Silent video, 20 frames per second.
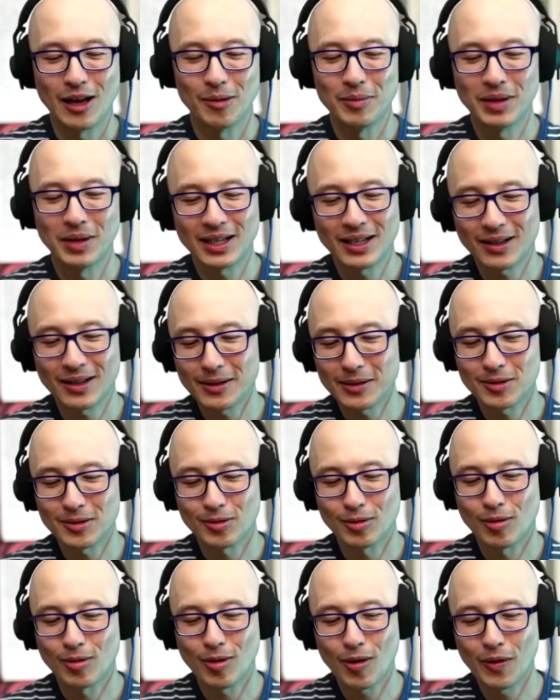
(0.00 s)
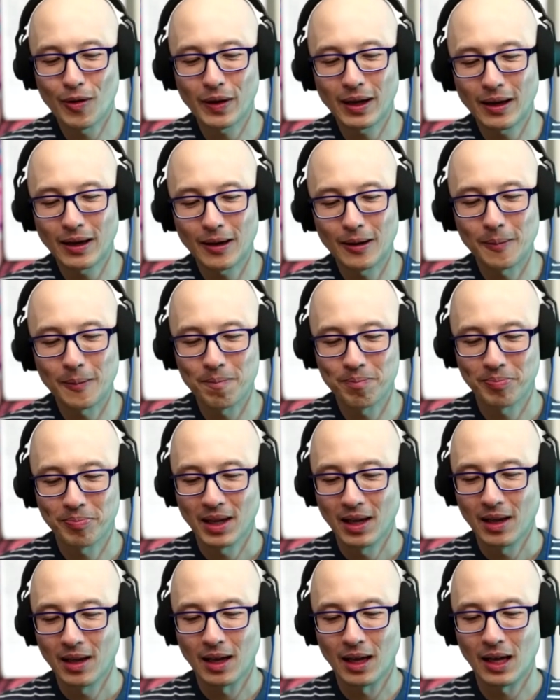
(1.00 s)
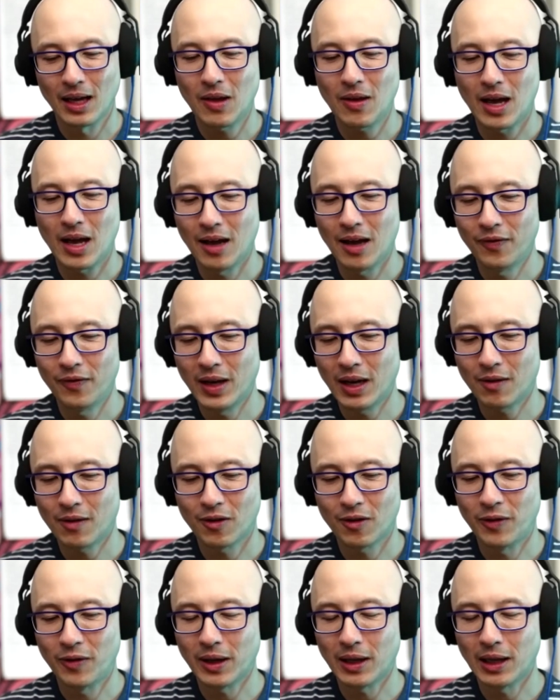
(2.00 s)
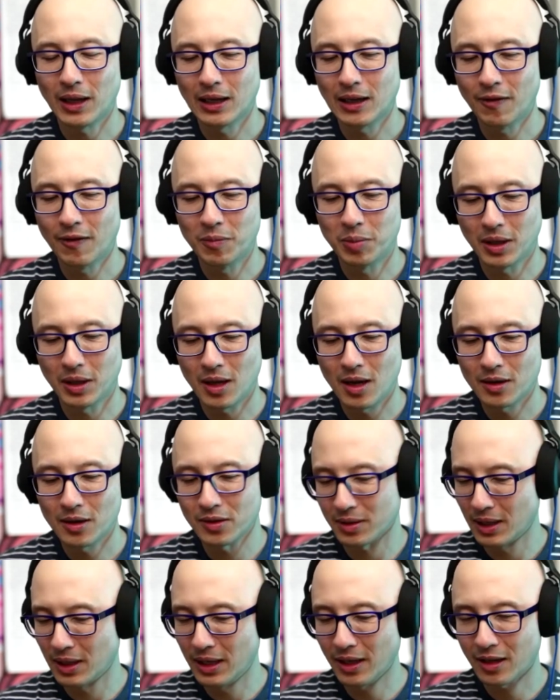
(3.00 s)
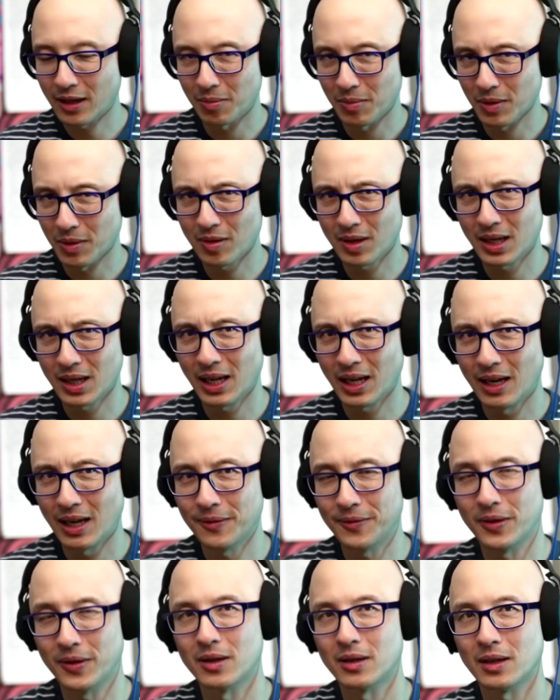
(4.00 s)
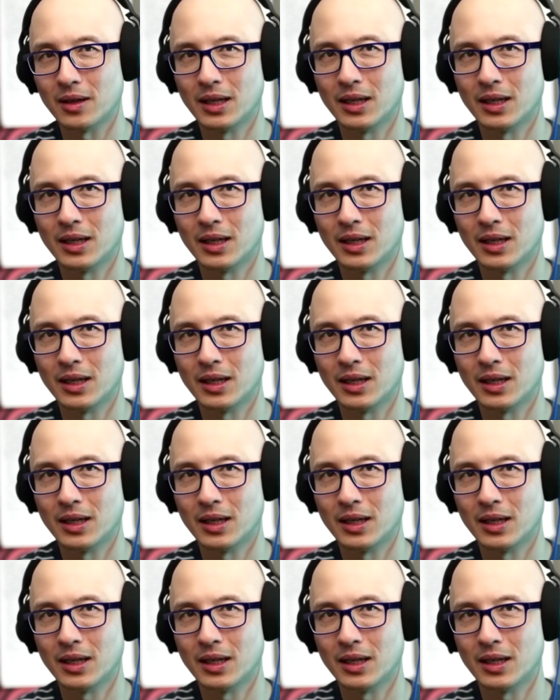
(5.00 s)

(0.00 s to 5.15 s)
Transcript: Because growing up, I've never felt like I've belonged to any community ever.